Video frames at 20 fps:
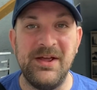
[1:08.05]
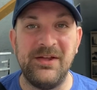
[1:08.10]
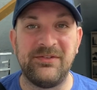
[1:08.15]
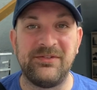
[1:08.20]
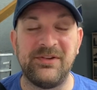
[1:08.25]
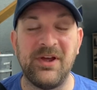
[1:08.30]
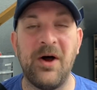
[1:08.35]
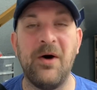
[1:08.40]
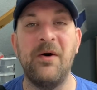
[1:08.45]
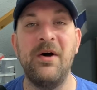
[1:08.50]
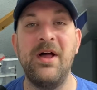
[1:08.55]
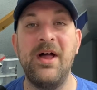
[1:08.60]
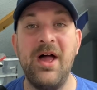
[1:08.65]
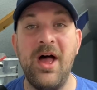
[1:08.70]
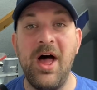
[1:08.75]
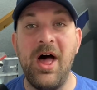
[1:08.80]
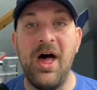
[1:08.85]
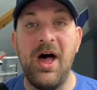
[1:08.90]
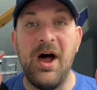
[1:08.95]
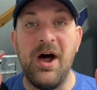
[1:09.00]
So
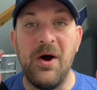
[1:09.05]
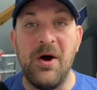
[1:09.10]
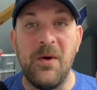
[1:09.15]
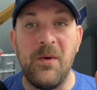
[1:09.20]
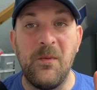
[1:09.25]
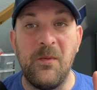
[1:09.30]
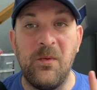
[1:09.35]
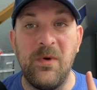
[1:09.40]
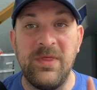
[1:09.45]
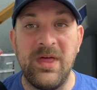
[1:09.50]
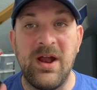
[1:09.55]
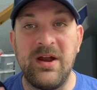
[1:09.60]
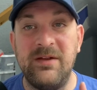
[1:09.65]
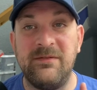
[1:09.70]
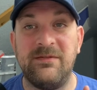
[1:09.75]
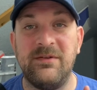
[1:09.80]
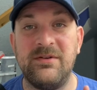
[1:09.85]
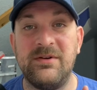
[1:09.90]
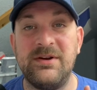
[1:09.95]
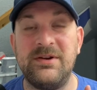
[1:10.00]
without any
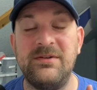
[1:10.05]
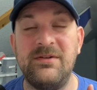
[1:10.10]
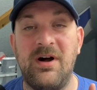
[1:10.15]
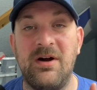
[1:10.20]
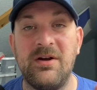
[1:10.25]
further ado,